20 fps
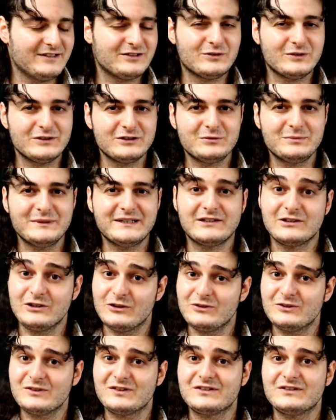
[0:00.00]
It's going to be
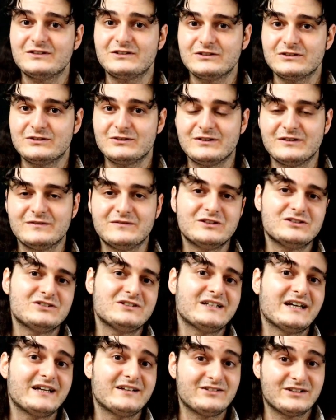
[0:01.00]
closer to the
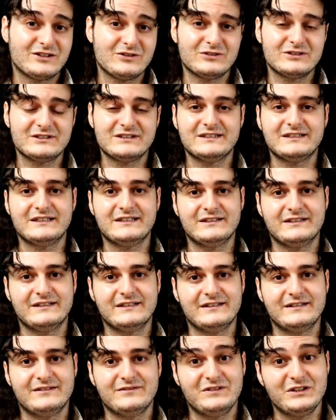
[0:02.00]
version I recorded in
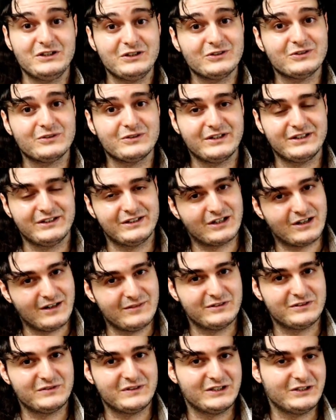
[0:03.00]
the video, in the
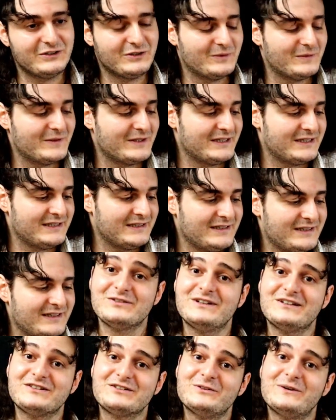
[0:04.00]
cover video.
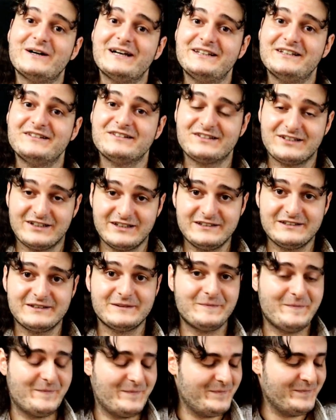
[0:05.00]
So let's go ahead and
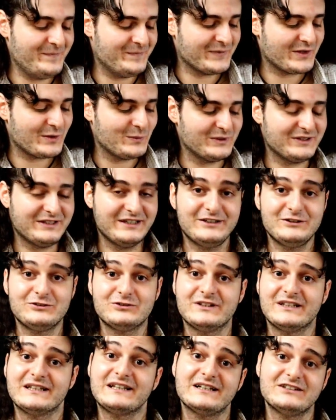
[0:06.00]
start with the
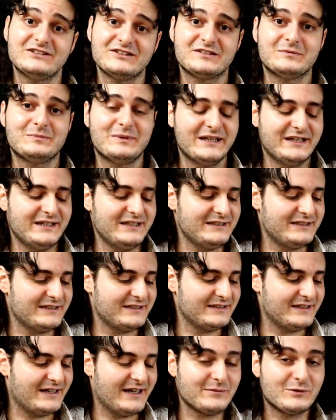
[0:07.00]
intro that I just played.
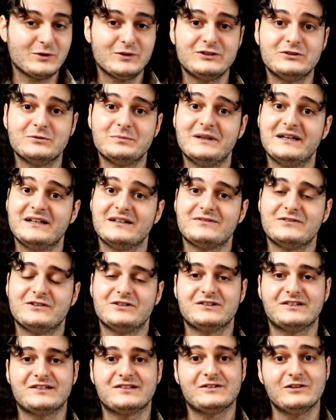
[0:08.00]
I'm going to play it
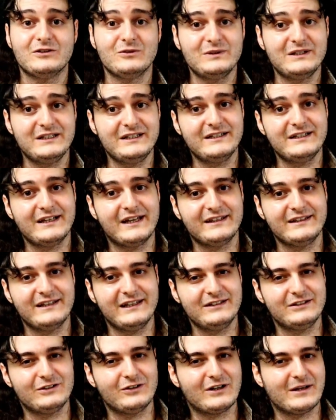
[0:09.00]
first slowly and
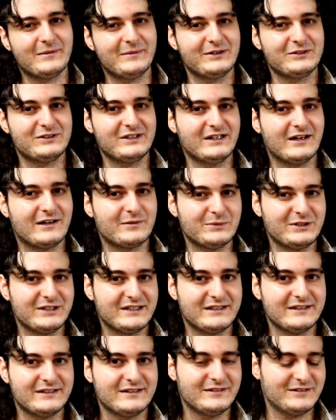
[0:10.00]
then talk about the
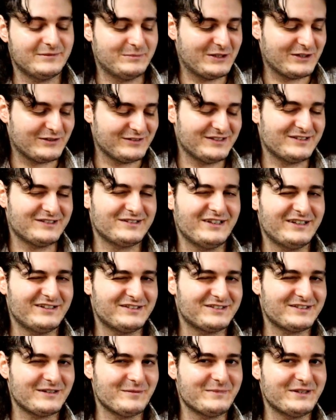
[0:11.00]
harmony because
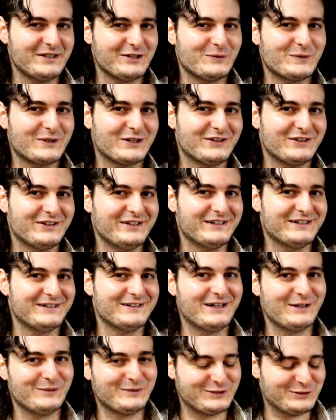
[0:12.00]
there's something going on there
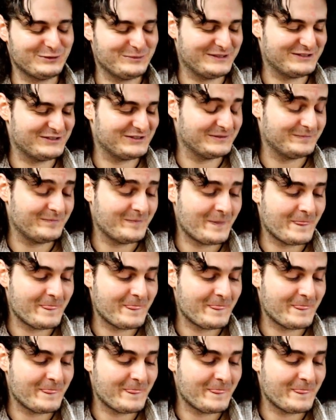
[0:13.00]
I want to mention.